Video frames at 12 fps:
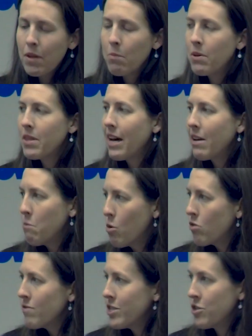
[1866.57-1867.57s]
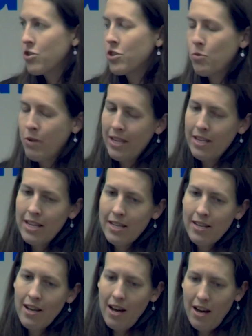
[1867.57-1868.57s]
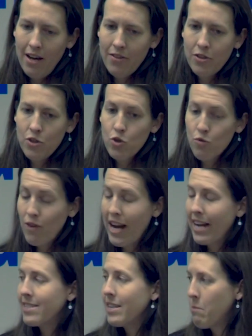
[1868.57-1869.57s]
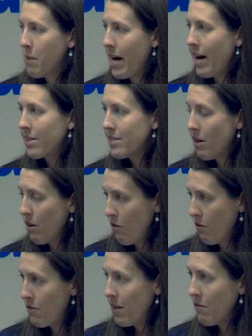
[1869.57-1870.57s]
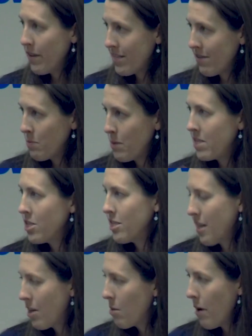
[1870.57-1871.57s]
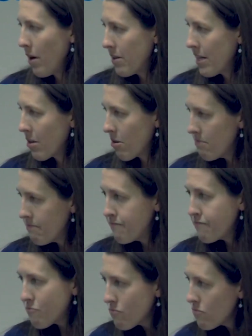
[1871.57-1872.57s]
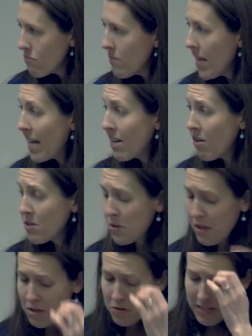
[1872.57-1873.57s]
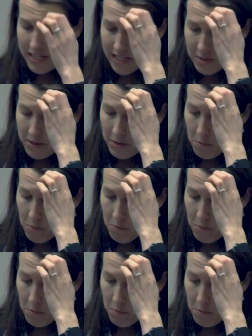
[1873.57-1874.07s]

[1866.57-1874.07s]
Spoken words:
but that more research is really needed on the direct impact of the invasive species on the pollinator. And also that there needs to be